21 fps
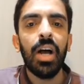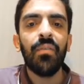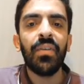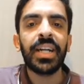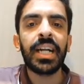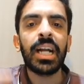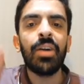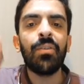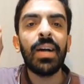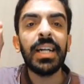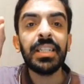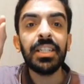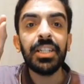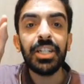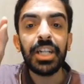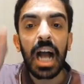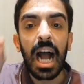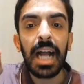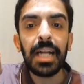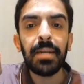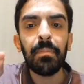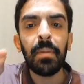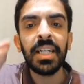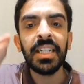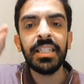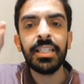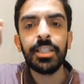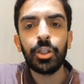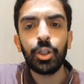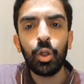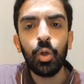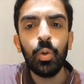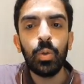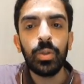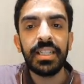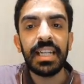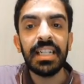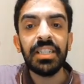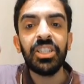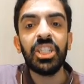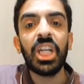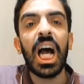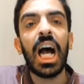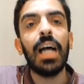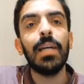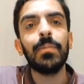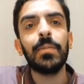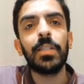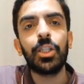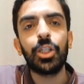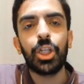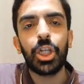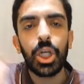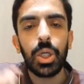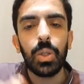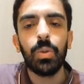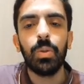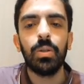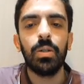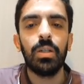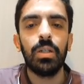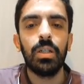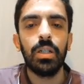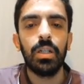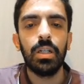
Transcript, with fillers: we can write 9 minus 2, then times 2.